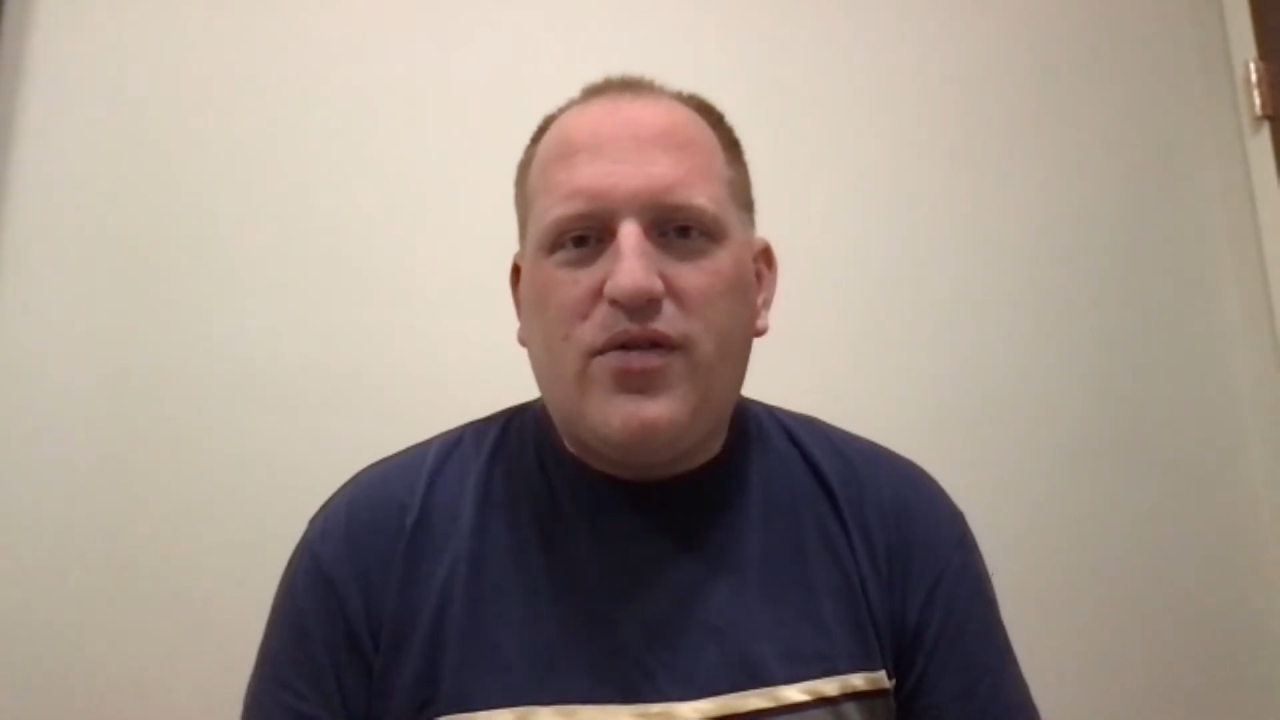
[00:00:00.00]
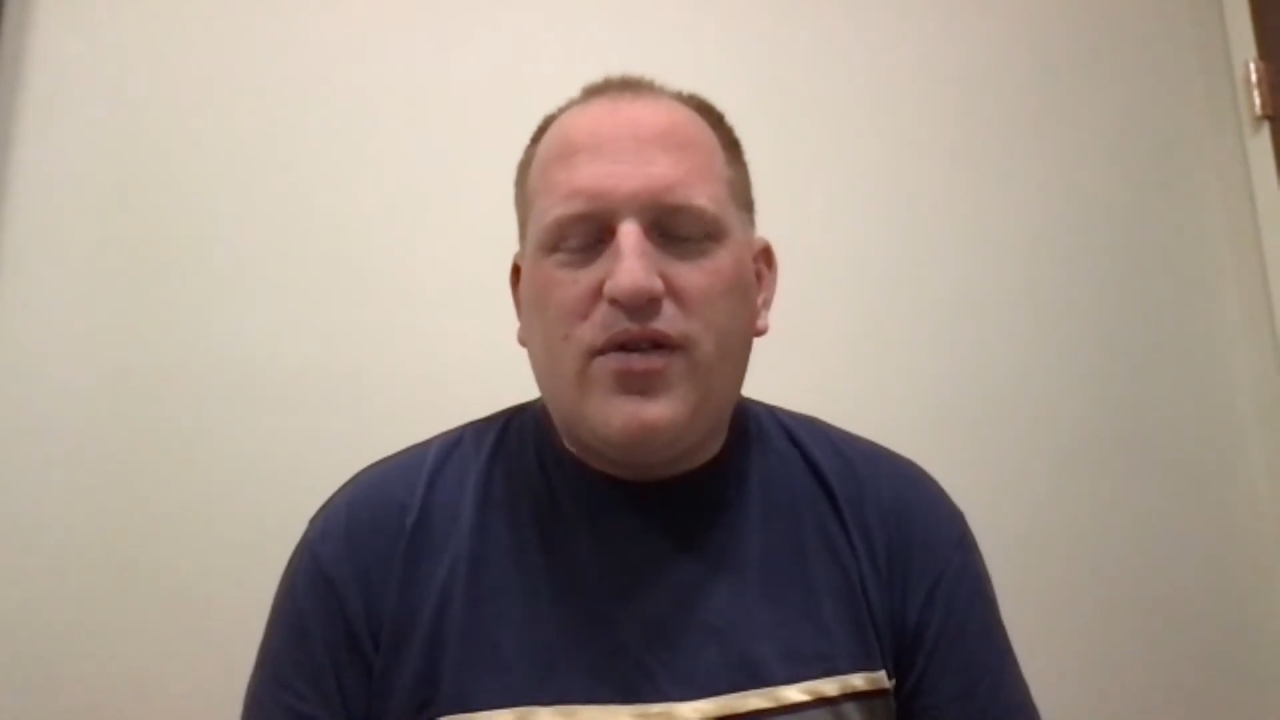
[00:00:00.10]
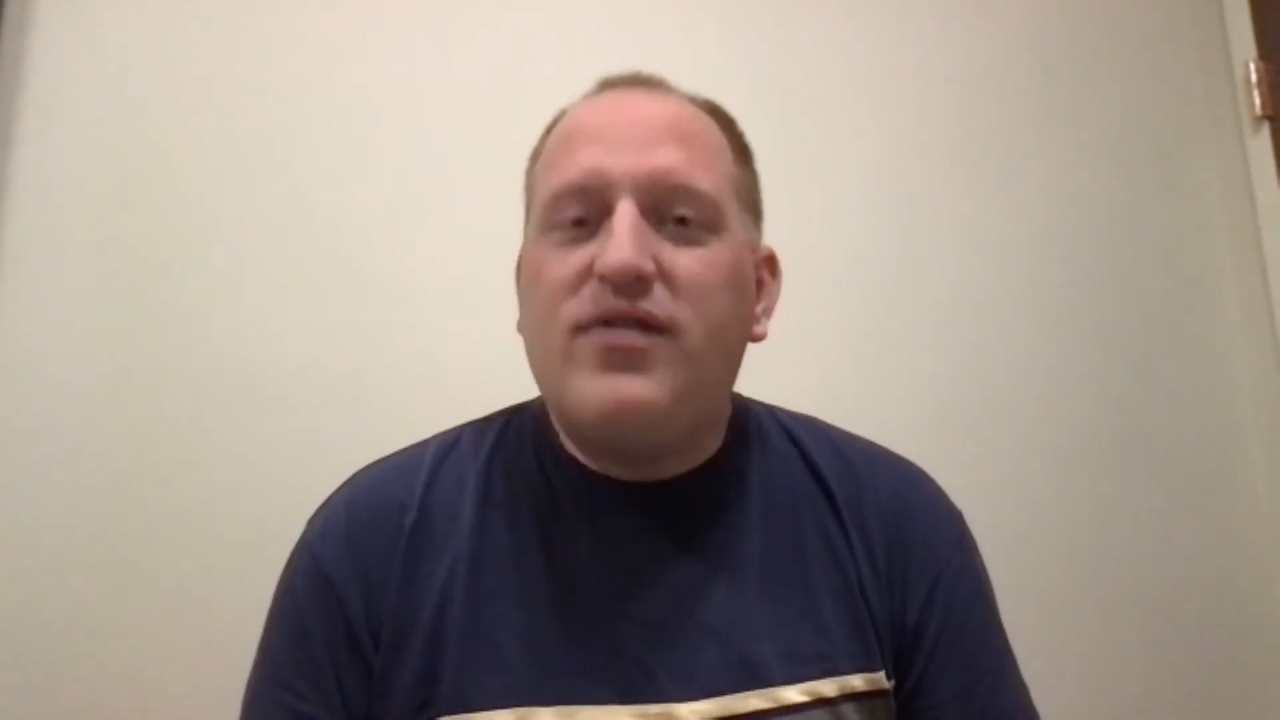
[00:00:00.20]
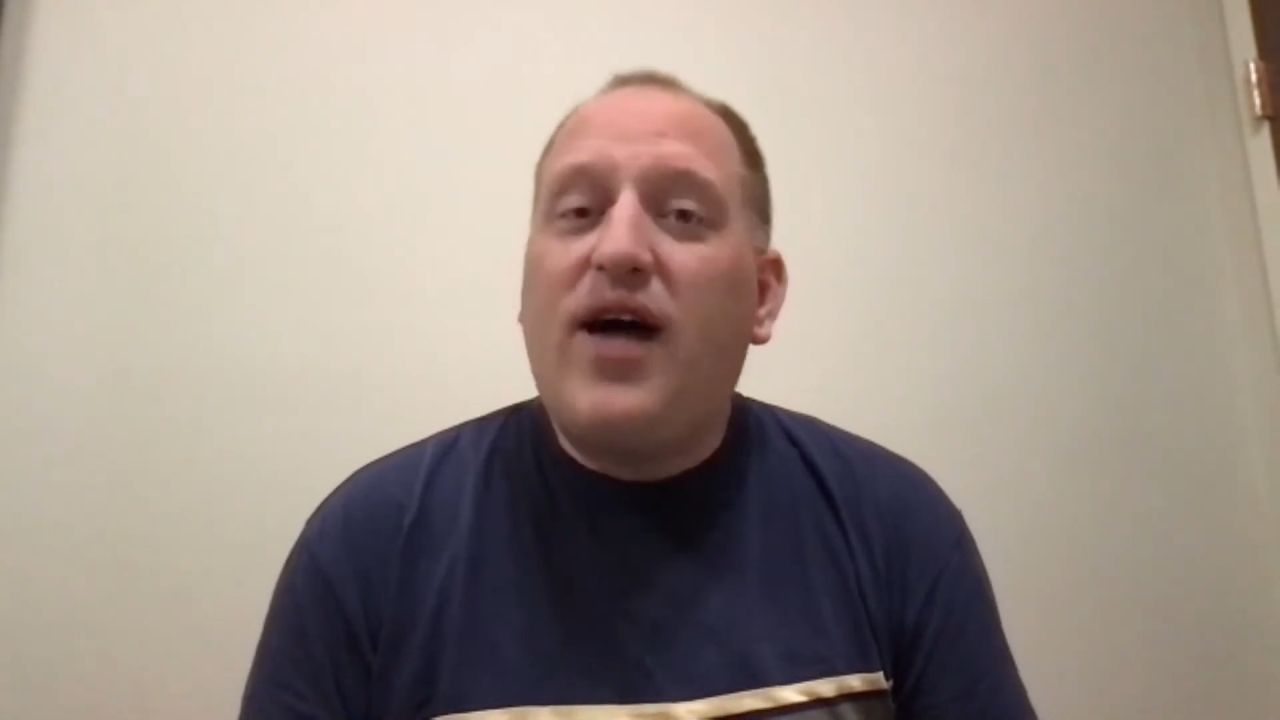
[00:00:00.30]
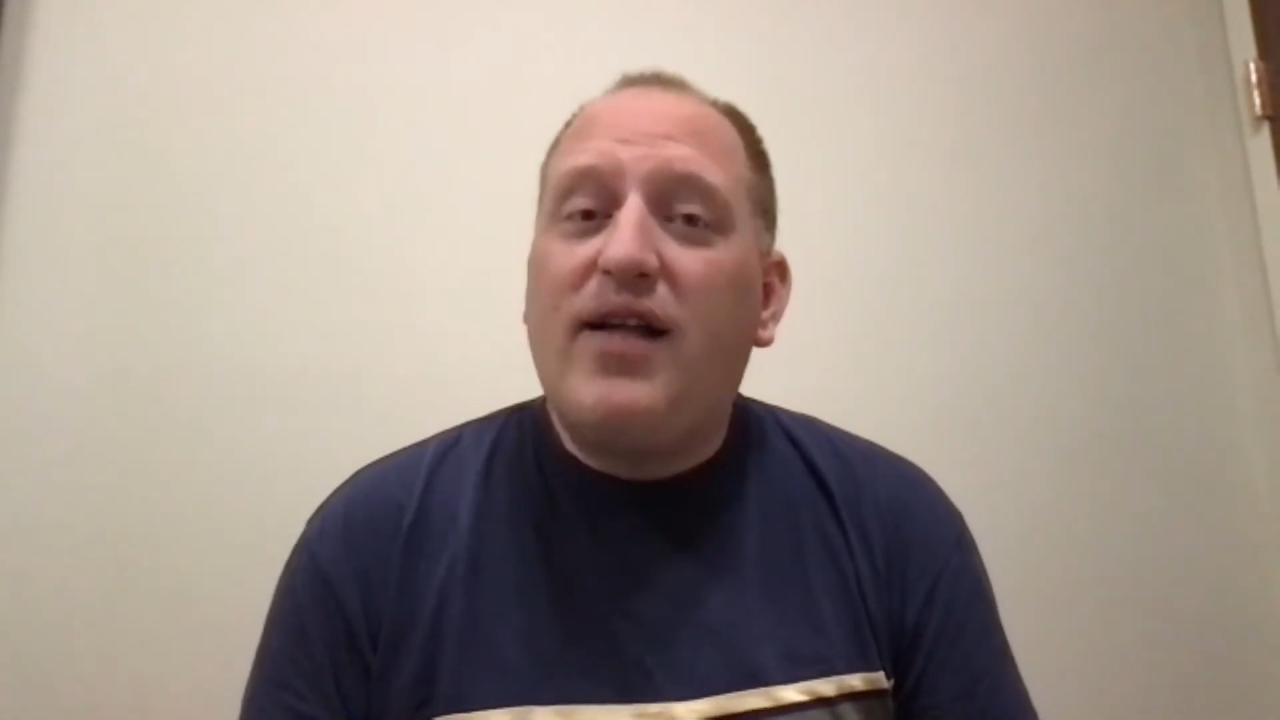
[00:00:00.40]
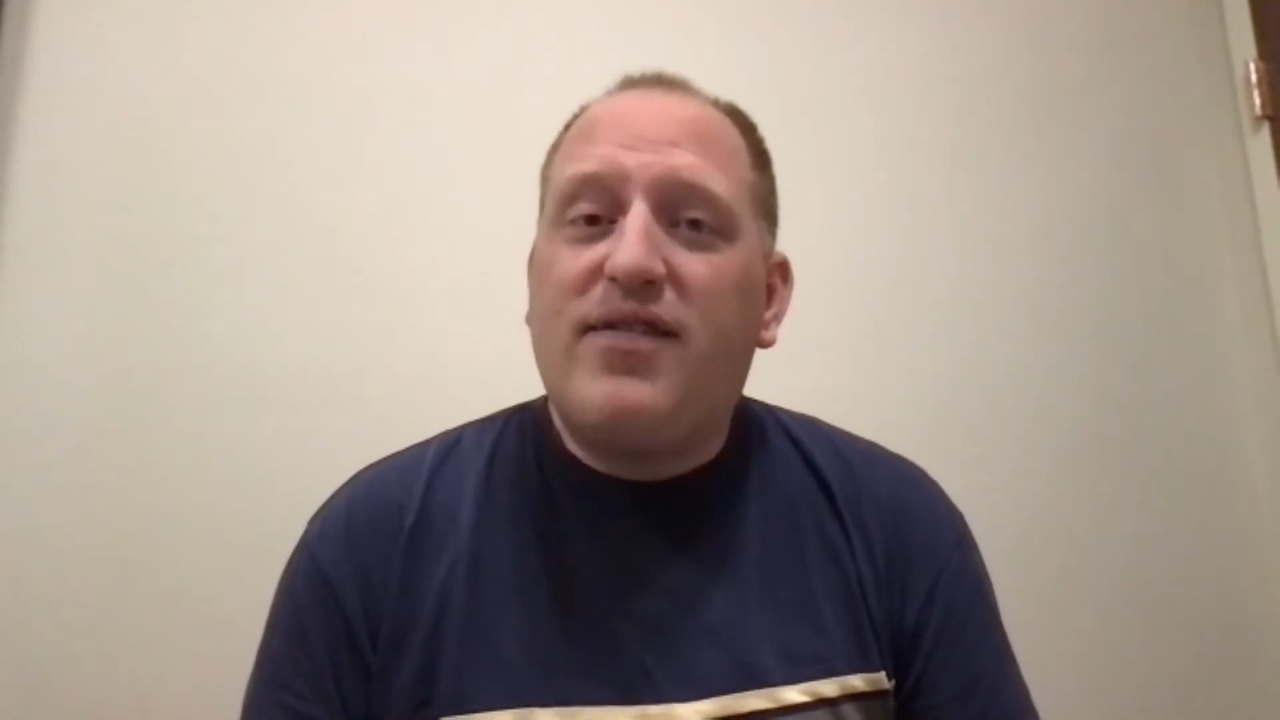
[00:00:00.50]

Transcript: So it's not